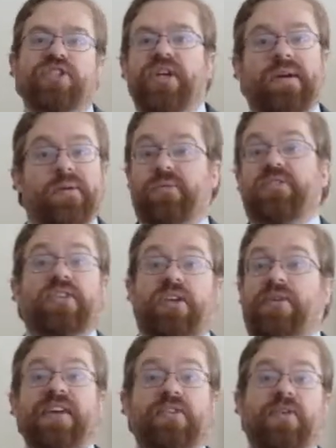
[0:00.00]
You know, there's a
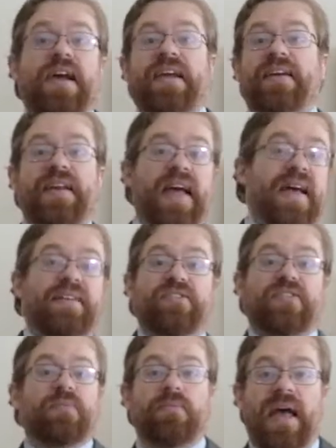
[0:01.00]
green dragon and
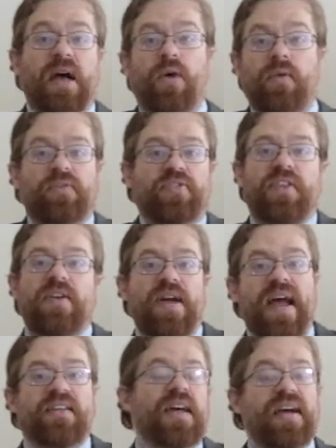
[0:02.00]
some elves and their
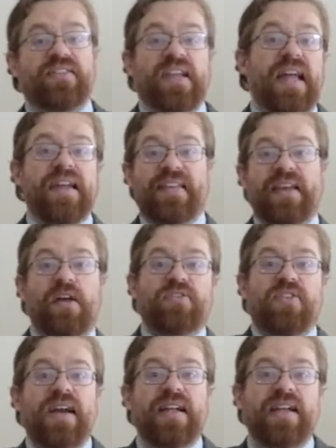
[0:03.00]
allies, and hey, the elves and
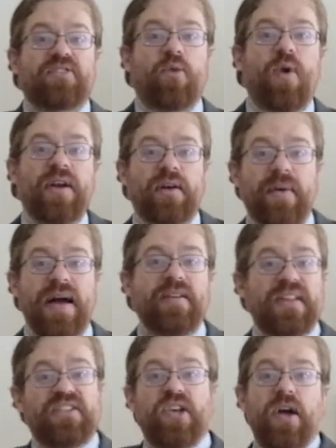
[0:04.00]
their allies are wandering around and
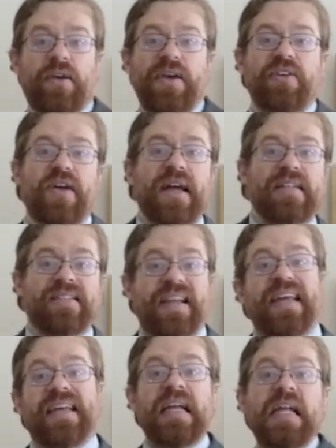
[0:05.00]
they saw a green dragon and said,
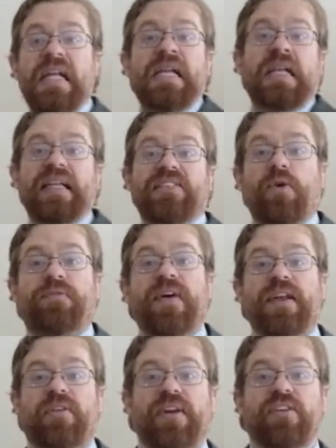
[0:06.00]
hey, let's go fight
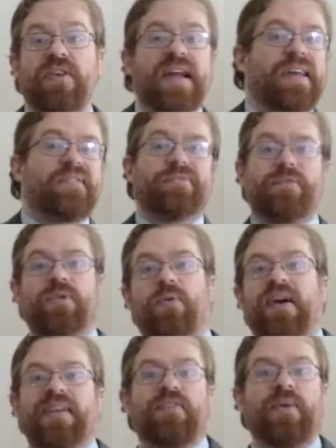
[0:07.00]
a green dragon for
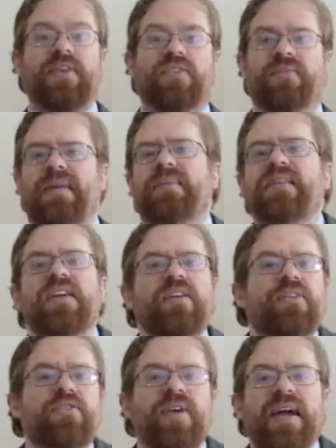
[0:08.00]
whatever reason. Maybe the
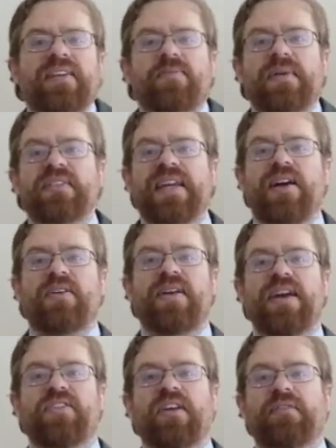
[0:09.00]
dragon's been
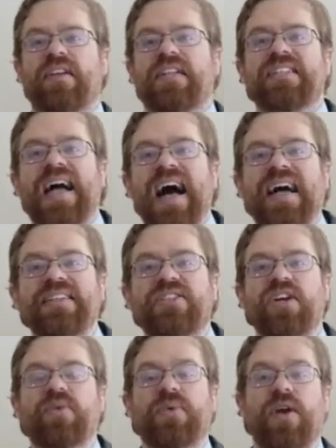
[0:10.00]
terrorizing a village. I
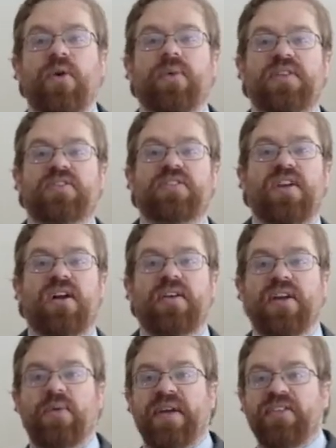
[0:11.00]
don't know what the
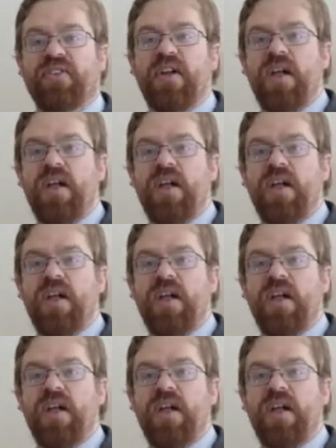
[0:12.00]
scenario is.